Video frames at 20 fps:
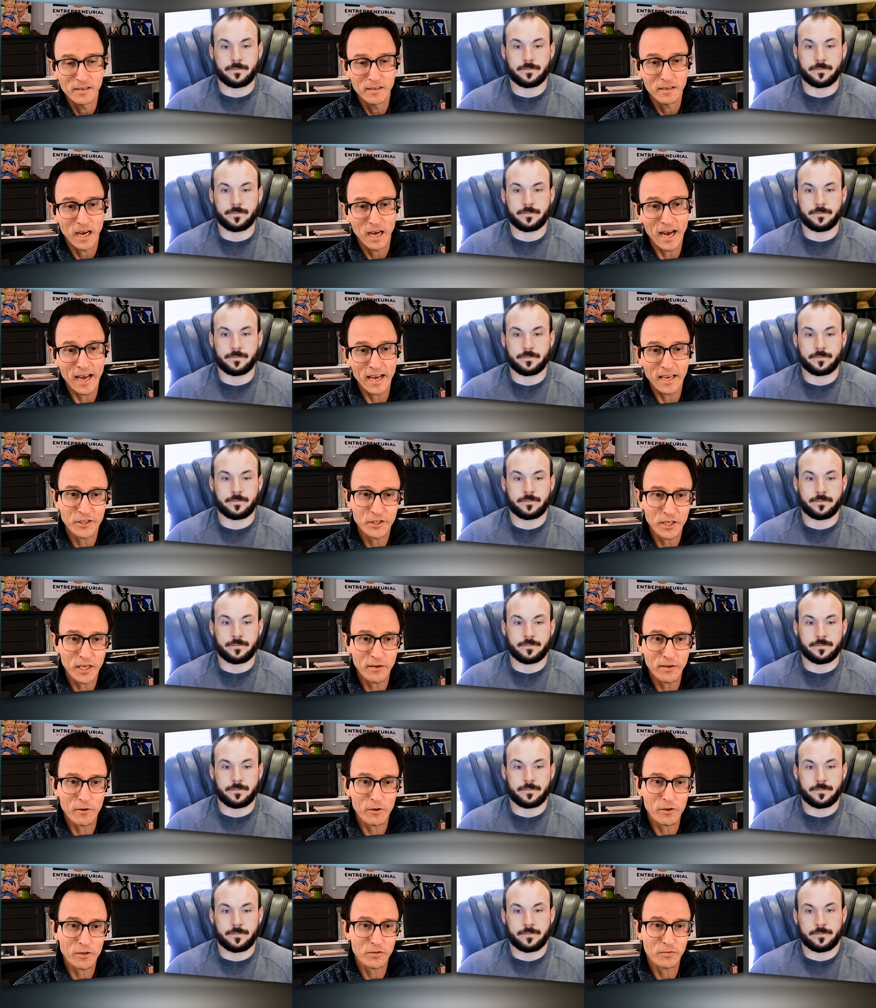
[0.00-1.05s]
Speaker 1: high
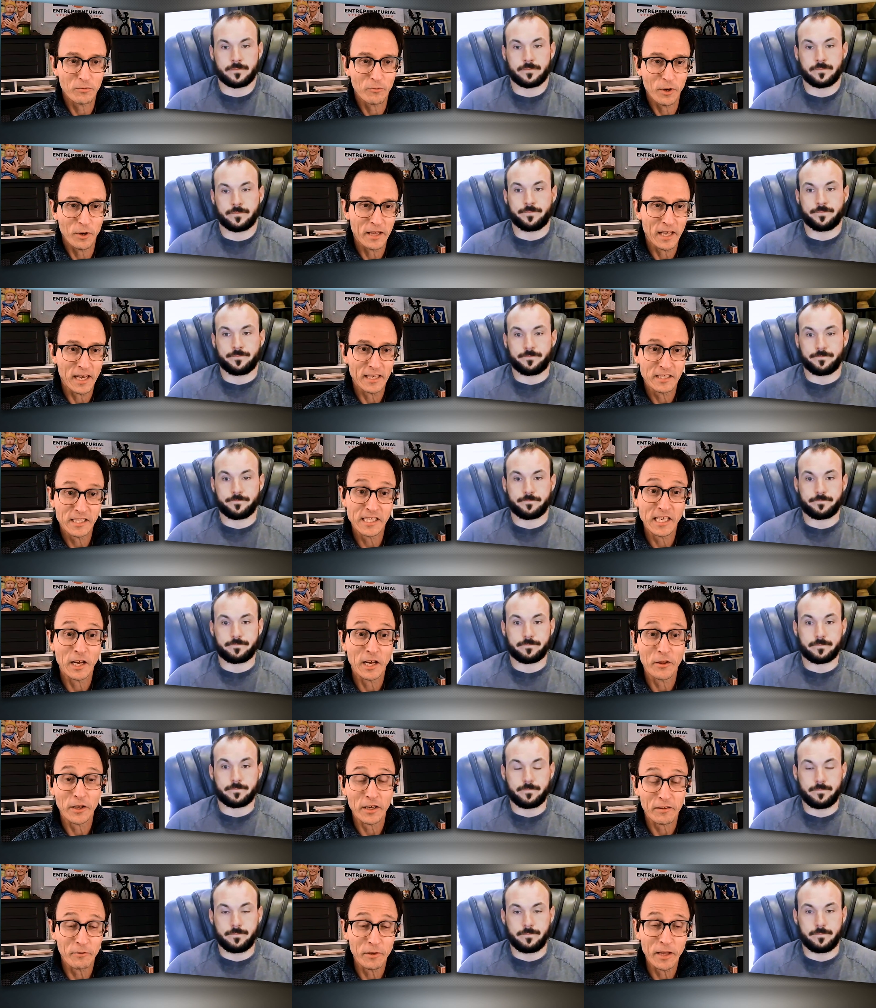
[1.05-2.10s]
achievers when they sell
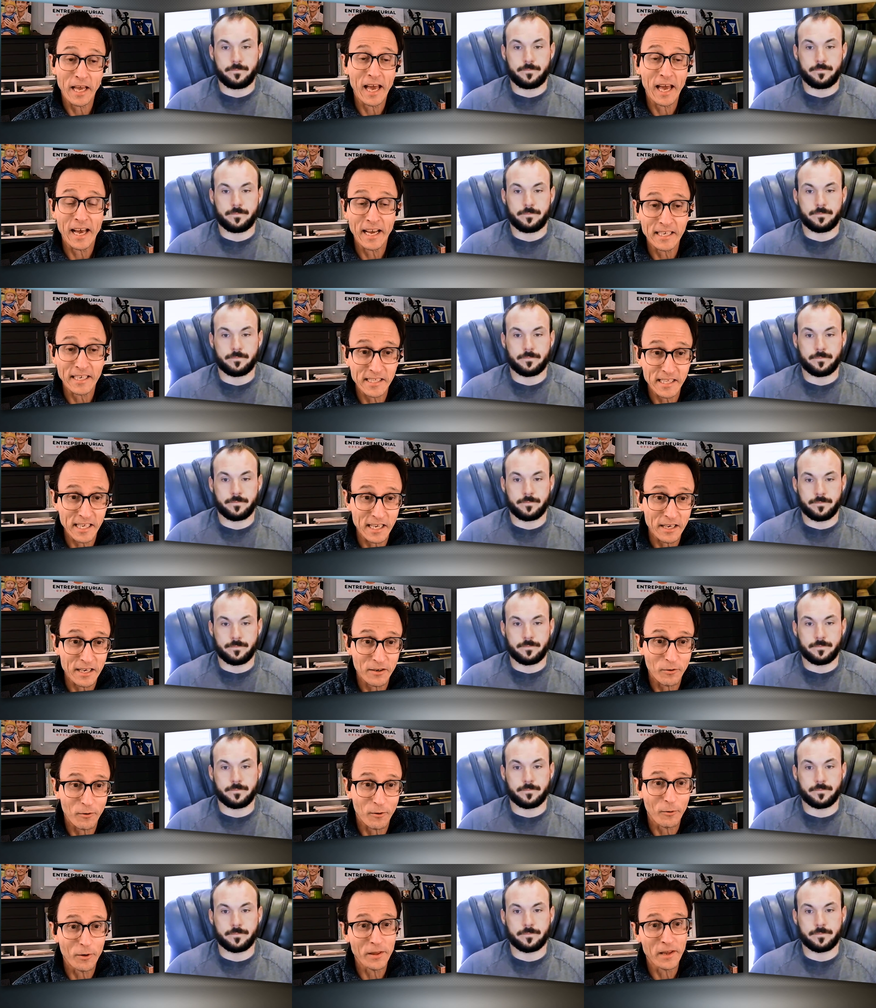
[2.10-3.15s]
the, when they exit
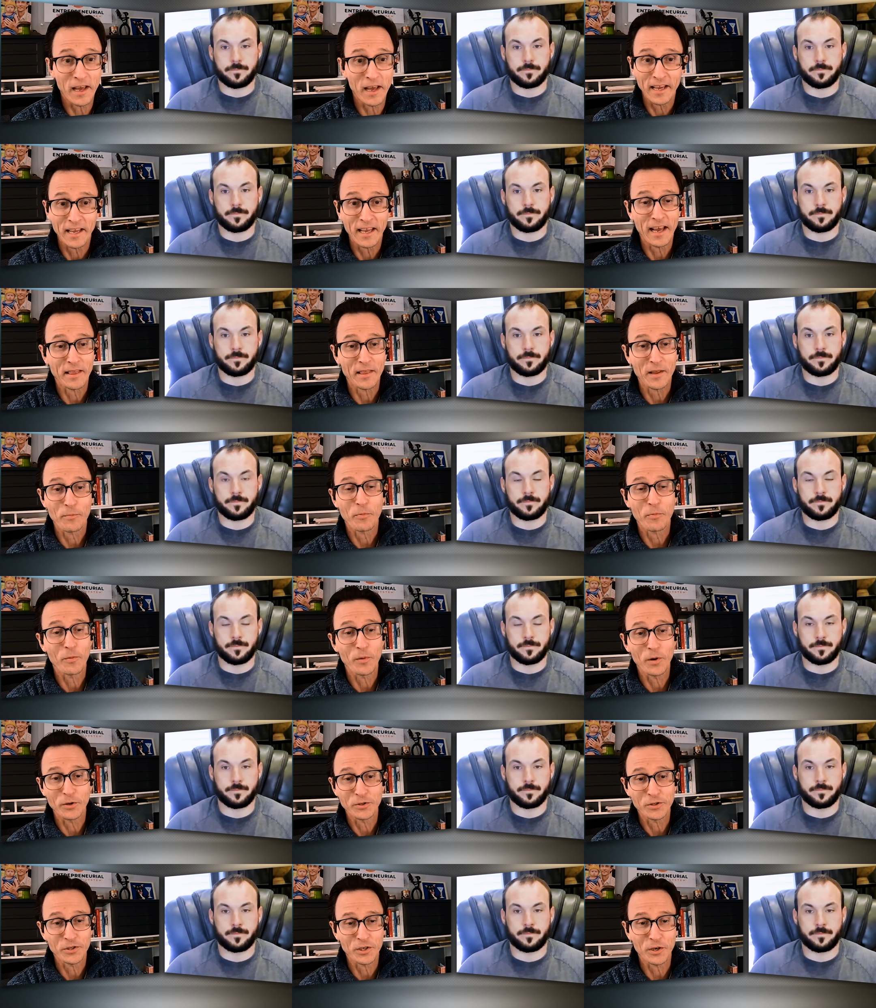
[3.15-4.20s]
or when they get the
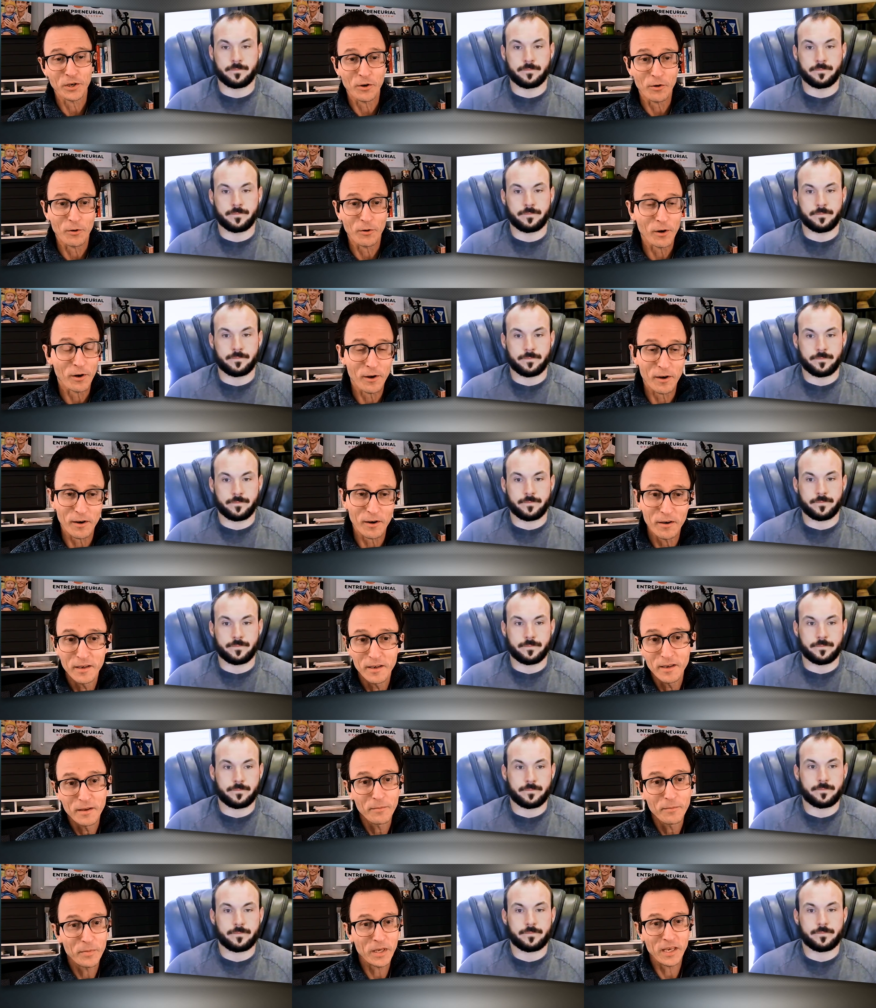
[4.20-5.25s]
promotion or
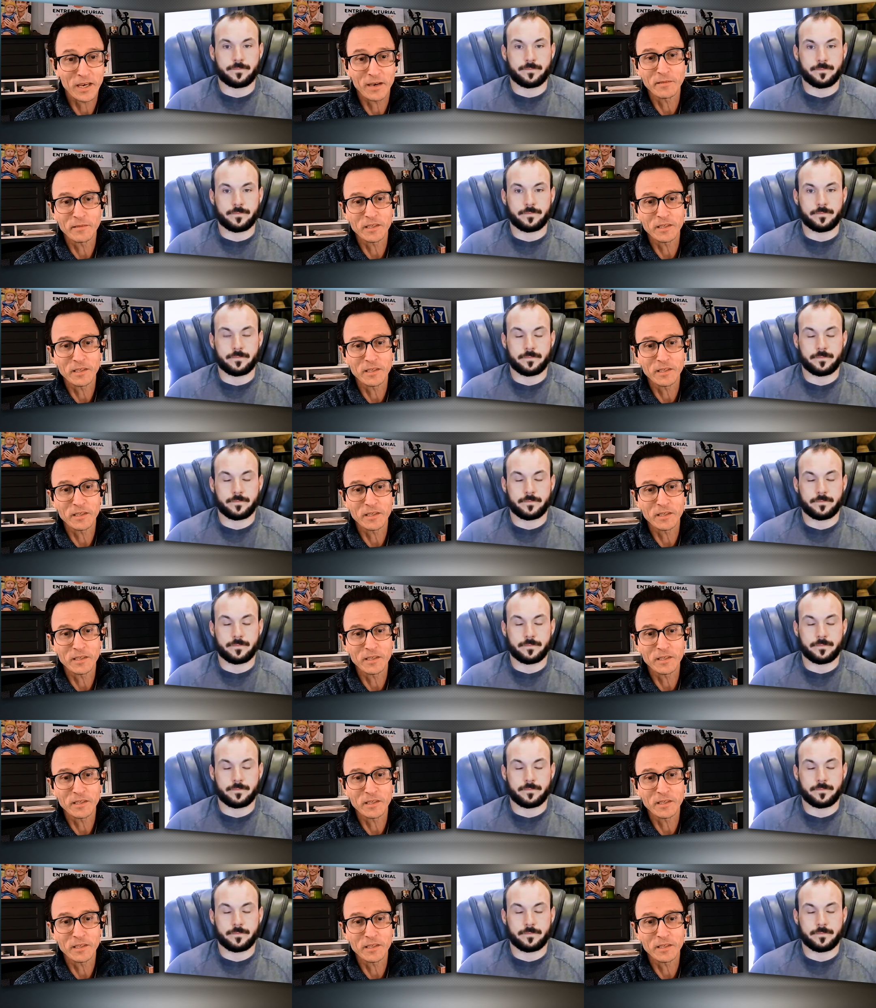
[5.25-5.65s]
become the